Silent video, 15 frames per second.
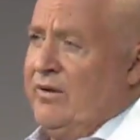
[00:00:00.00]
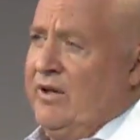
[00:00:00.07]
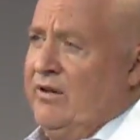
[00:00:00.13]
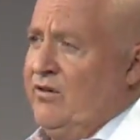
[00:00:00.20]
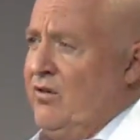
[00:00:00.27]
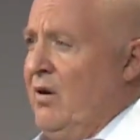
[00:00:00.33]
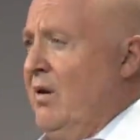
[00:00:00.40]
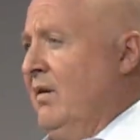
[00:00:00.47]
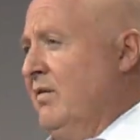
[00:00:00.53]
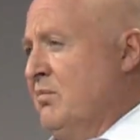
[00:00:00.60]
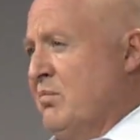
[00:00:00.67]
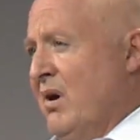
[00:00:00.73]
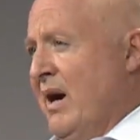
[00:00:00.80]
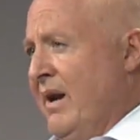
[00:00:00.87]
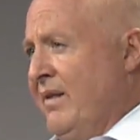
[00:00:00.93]
through control
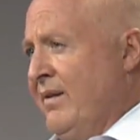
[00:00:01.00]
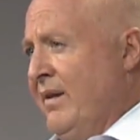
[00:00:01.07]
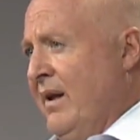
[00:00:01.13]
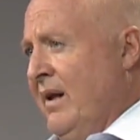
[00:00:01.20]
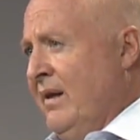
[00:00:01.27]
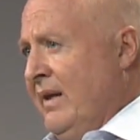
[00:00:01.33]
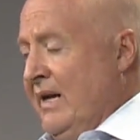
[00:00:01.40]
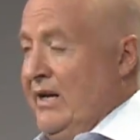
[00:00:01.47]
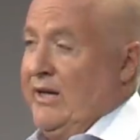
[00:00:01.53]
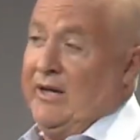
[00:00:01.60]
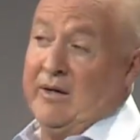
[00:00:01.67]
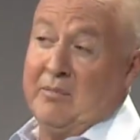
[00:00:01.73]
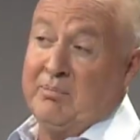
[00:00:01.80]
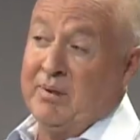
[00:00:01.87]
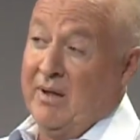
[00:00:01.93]
of breath that you
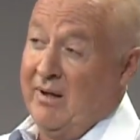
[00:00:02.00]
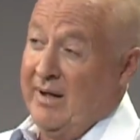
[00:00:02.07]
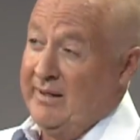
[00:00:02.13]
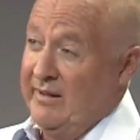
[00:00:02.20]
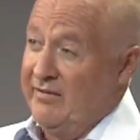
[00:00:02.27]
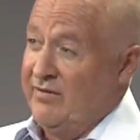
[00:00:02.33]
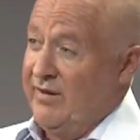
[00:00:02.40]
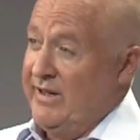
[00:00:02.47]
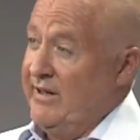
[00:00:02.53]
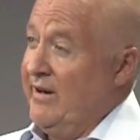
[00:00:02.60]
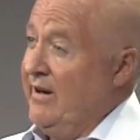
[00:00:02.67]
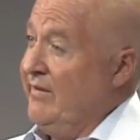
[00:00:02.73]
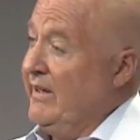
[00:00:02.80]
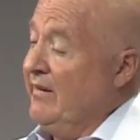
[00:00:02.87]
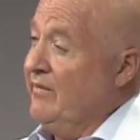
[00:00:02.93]
can apply in the free
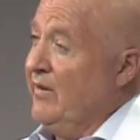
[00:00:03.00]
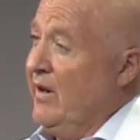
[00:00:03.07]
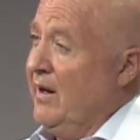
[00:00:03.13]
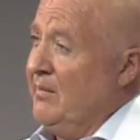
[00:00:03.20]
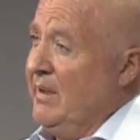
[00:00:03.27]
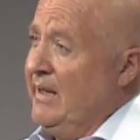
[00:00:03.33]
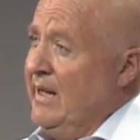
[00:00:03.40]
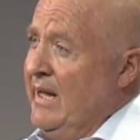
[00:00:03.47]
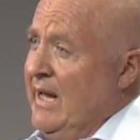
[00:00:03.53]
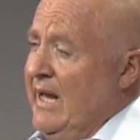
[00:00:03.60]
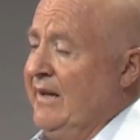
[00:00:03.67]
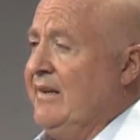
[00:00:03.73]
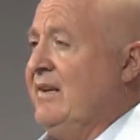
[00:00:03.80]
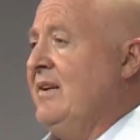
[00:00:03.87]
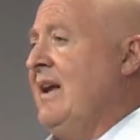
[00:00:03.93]
diving environment
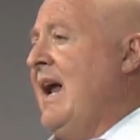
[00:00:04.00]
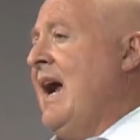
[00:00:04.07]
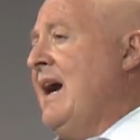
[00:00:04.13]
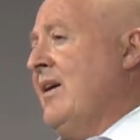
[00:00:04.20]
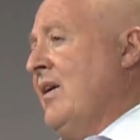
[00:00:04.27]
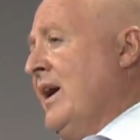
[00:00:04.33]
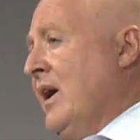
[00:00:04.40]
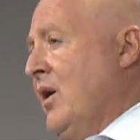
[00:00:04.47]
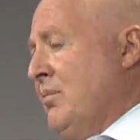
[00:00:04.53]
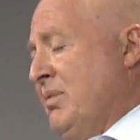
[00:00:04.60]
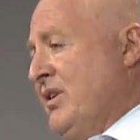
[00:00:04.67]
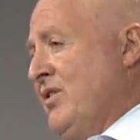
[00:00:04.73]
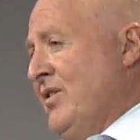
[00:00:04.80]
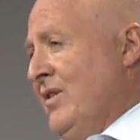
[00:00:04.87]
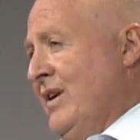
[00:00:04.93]
has staggering
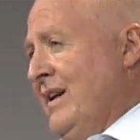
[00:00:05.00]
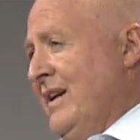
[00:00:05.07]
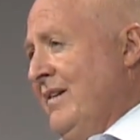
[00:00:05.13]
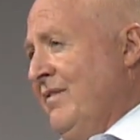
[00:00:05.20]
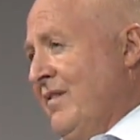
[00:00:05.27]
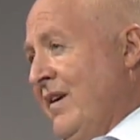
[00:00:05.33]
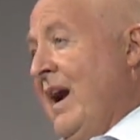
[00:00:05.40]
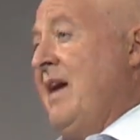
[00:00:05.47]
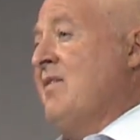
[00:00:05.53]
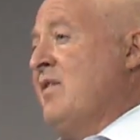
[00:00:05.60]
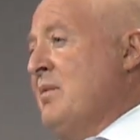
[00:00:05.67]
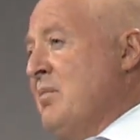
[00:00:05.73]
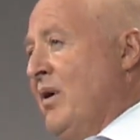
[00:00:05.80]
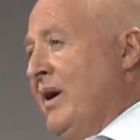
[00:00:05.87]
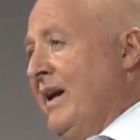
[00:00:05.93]
opportunity for
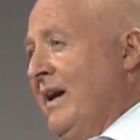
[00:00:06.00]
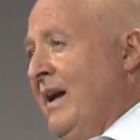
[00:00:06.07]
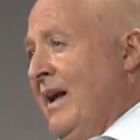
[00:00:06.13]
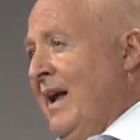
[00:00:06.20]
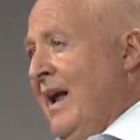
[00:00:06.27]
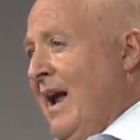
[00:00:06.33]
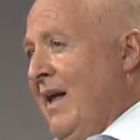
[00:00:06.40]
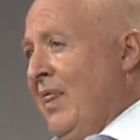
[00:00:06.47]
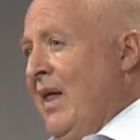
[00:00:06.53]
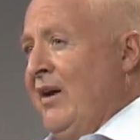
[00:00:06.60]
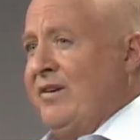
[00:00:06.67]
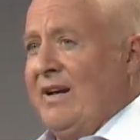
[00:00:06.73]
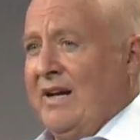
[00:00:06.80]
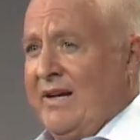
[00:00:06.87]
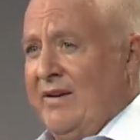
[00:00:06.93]
everybody. And
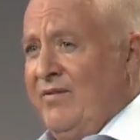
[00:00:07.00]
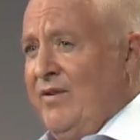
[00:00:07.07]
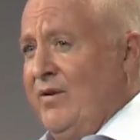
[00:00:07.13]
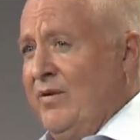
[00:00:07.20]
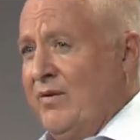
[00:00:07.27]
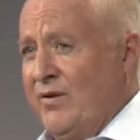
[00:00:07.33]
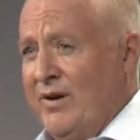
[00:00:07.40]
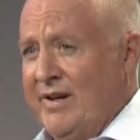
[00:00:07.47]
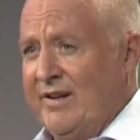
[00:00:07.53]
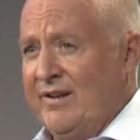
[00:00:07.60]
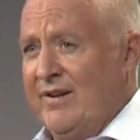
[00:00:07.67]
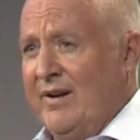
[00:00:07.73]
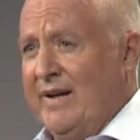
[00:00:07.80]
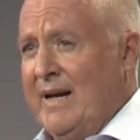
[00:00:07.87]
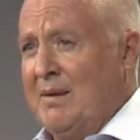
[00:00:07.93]
those lucky few who've already
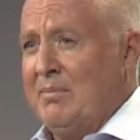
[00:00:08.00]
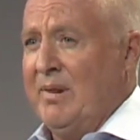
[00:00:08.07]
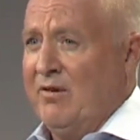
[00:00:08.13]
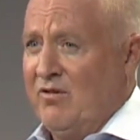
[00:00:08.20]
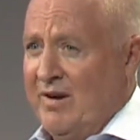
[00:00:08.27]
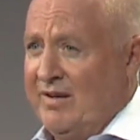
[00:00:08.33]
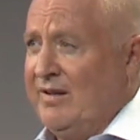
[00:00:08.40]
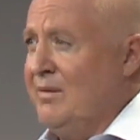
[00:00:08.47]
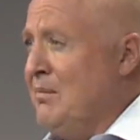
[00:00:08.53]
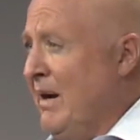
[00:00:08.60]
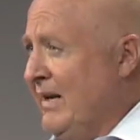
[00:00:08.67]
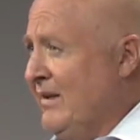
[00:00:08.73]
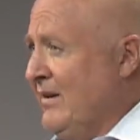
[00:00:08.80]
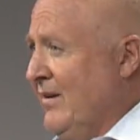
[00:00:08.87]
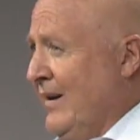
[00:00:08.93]
signed up and the rest who
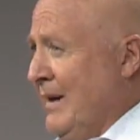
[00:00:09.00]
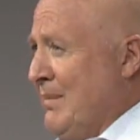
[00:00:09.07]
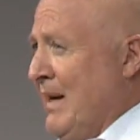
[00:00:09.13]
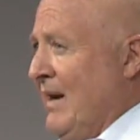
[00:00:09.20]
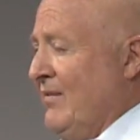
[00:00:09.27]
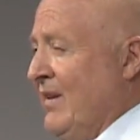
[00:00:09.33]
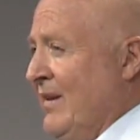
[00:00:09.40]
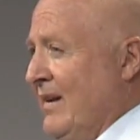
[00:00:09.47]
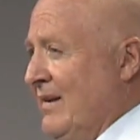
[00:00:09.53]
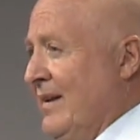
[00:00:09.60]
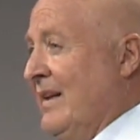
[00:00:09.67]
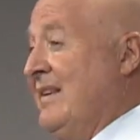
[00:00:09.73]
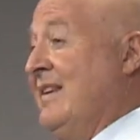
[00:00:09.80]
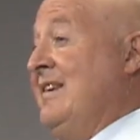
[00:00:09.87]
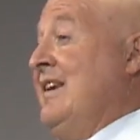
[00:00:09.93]
may sign up after this,
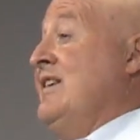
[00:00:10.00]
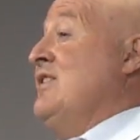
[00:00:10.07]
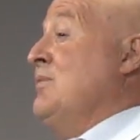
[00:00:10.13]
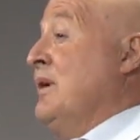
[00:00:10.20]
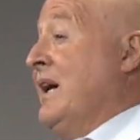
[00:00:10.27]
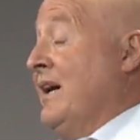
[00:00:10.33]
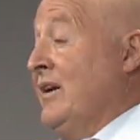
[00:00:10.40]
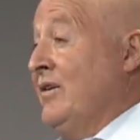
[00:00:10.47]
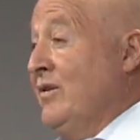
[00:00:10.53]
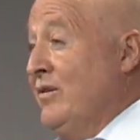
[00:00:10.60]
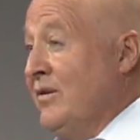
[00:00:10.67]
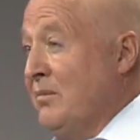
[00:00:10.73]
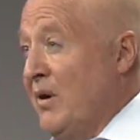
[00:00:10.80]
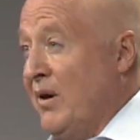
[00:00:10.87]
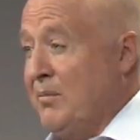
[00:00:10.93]
that's the session we're going to
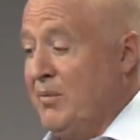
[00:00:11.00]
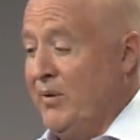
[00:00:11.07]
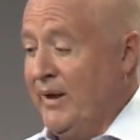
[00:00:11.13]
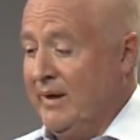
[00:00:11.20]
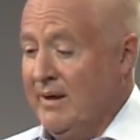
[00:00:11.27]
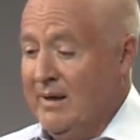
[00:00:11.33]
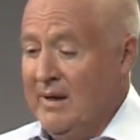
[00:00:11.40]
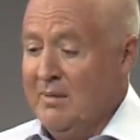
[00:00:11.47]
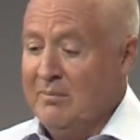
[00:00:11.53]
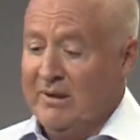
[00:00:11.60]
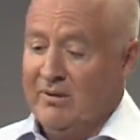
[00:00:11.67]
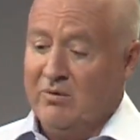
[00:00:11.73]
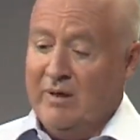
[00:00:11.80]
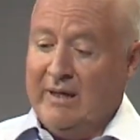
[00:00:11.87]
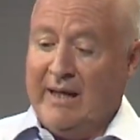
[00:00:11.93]
do tomorrow morning.
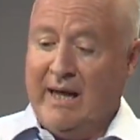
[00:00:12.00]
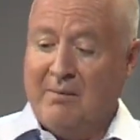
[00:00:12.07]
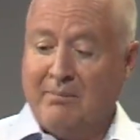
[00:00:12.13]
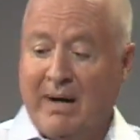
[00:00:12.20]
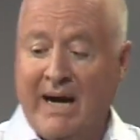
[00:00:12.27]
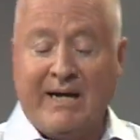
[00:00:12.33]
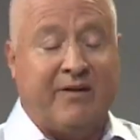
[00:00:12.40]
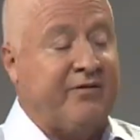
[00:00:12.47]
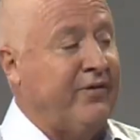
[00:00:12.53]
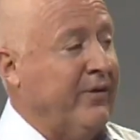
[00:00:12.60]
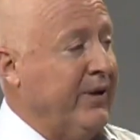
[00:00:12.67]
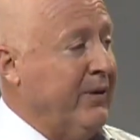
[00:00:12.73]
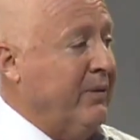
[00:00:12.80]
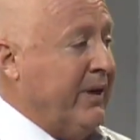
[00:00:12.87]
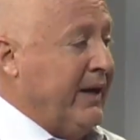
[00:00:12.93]
But to really unpack it
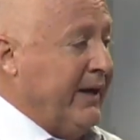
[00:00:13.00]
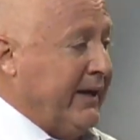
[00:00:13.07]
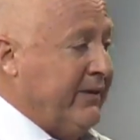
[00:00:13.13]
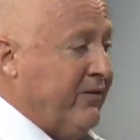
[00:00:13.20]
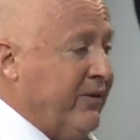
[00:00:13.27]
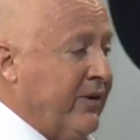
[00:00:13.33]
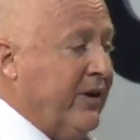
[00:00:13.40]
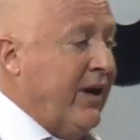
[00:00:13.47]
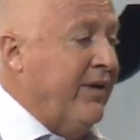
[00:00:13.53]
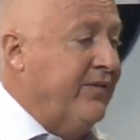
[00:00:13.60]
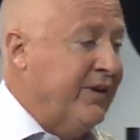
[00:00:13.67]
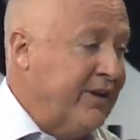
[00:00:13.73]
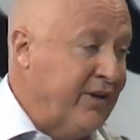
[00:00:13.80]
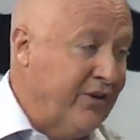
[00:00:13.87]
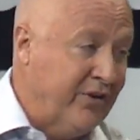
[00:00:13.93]
for you, we're going to turn it
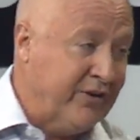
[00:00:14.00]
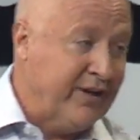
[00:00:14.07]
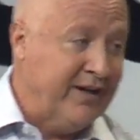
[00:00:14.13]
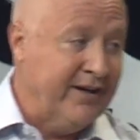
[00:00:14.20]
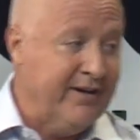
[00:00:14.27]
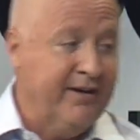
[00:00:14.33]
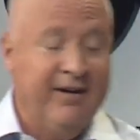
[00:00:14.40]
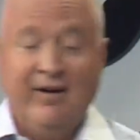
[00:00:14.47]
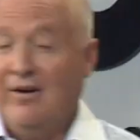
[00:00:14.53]
over to Kirk here,